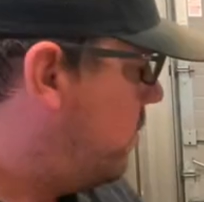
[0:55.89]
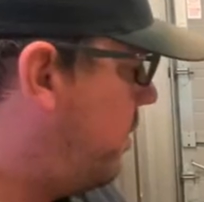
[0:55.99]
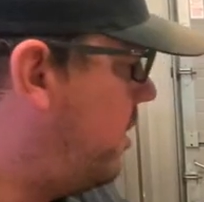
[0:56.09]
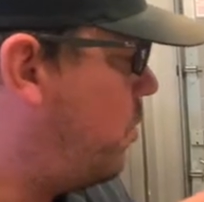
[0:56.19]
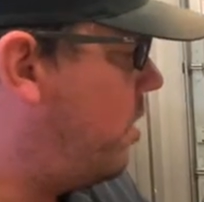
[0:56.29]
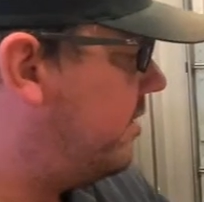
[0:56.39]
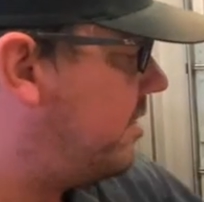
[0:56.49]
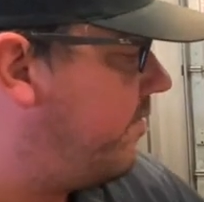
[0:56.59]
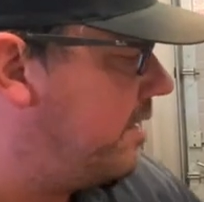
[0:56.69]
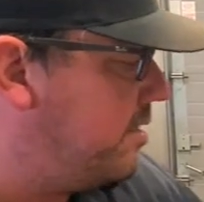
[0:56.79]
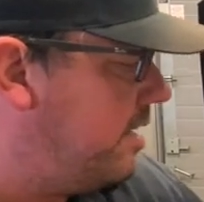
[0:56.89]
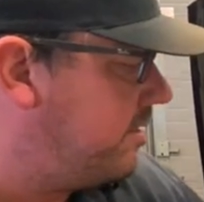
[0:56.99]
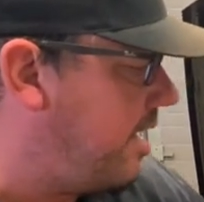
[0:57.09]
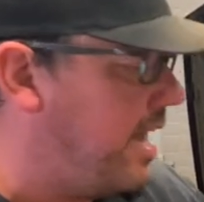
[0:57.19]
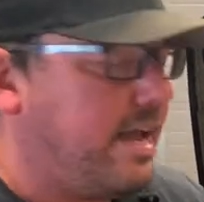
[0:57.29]
We did a 170
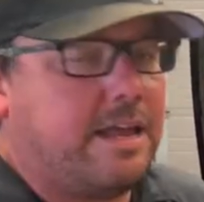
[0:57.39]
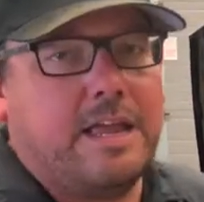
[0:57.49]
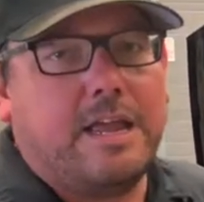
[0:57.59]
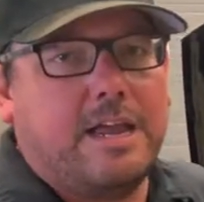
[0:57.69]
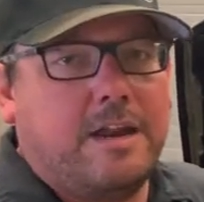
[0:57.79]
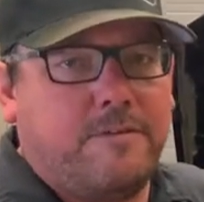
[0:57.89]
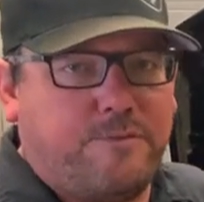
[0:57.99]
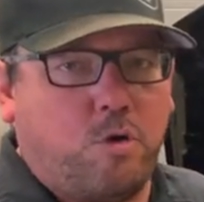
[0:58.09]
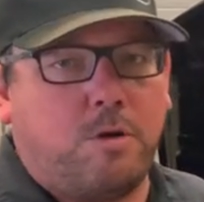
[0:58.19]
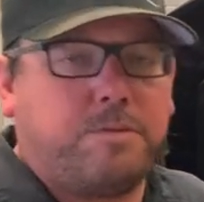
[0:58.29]
T-stat. And a Ford